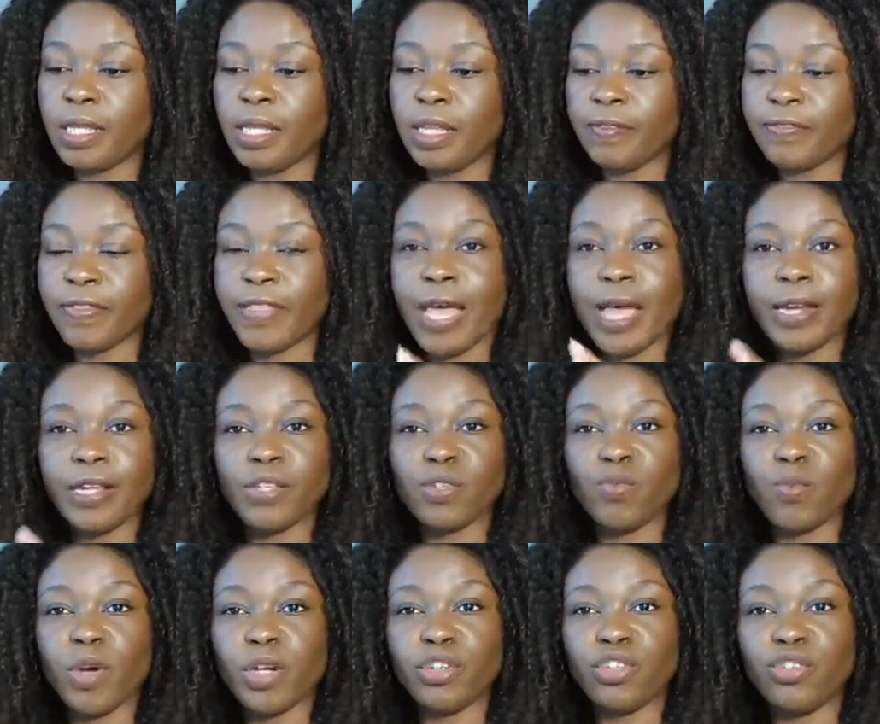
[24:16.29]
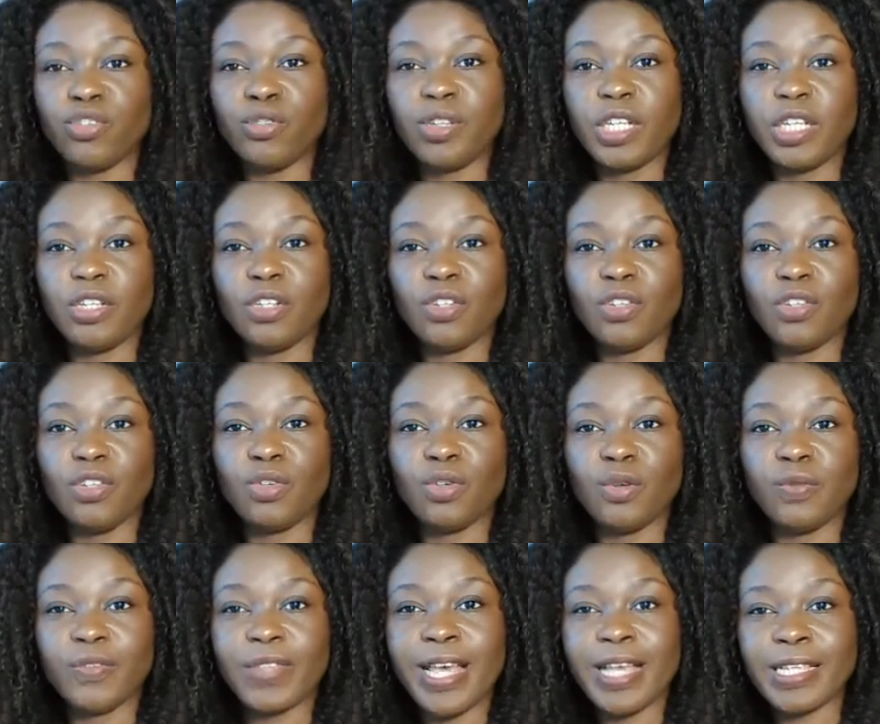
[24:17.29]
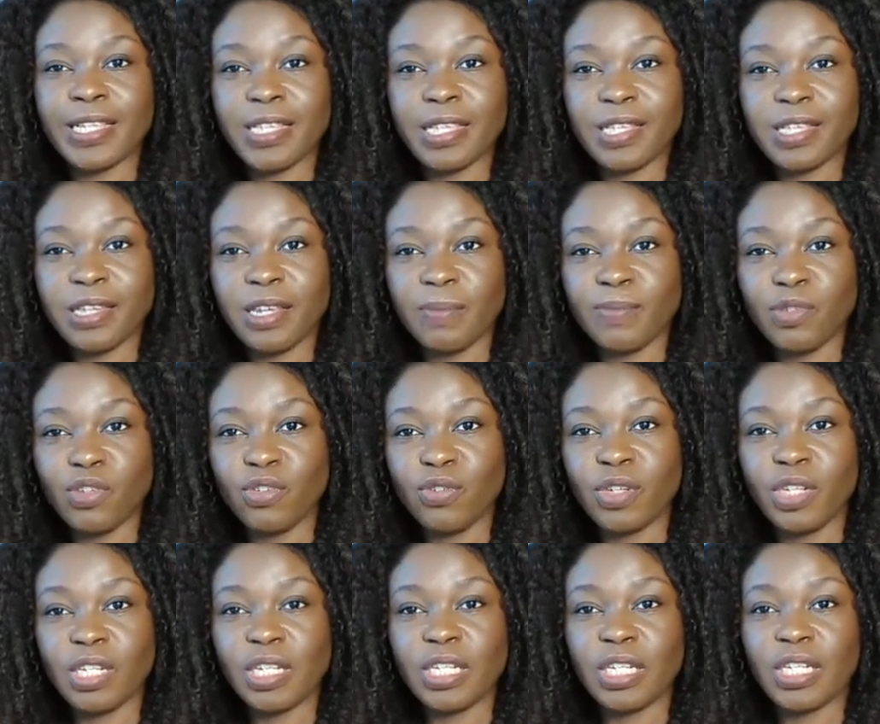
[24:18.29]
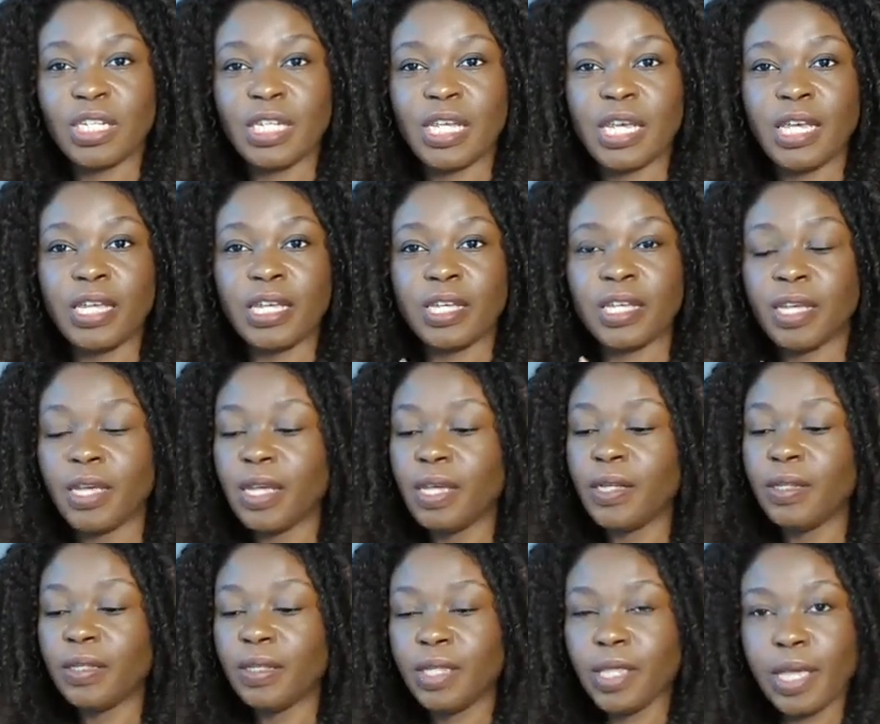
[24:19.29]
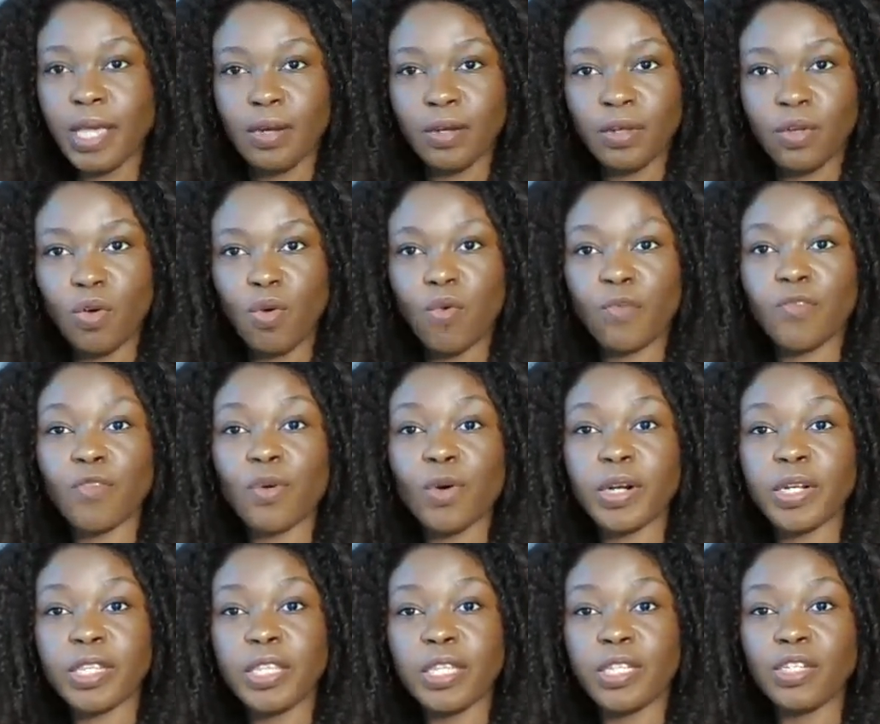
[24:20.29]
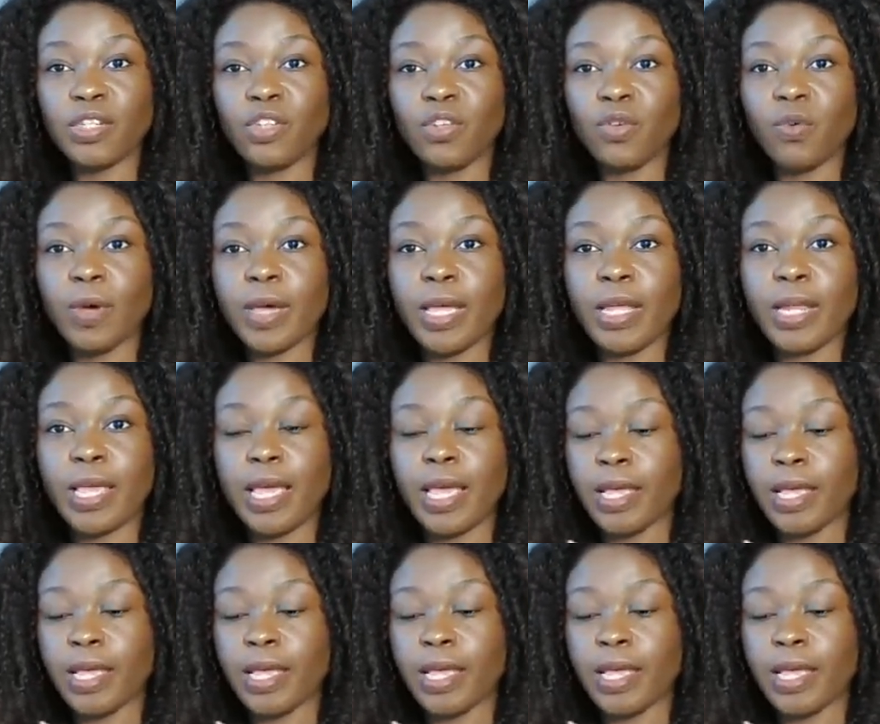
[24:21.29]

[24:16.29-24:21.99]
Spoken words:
if that is what you need to do, if that's the steps you need to take, then go forth and do it.